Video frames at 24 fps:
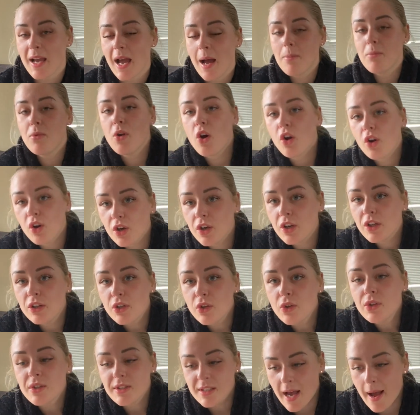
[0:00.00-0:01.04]
I'm not going to
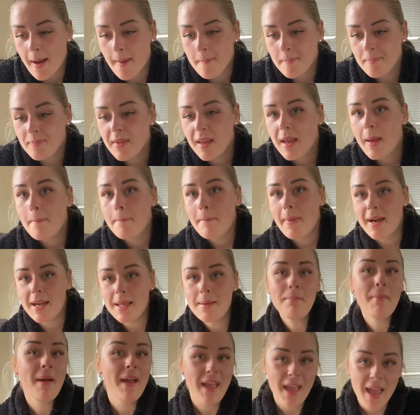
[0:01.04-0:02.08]
look dumb, but
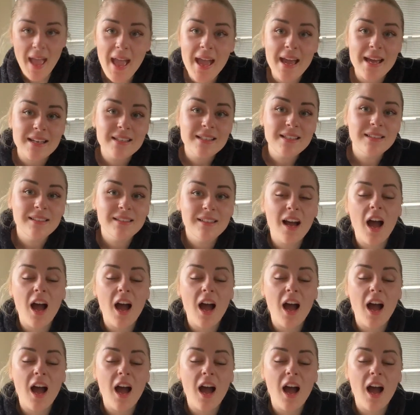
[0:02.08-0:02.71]
in my head,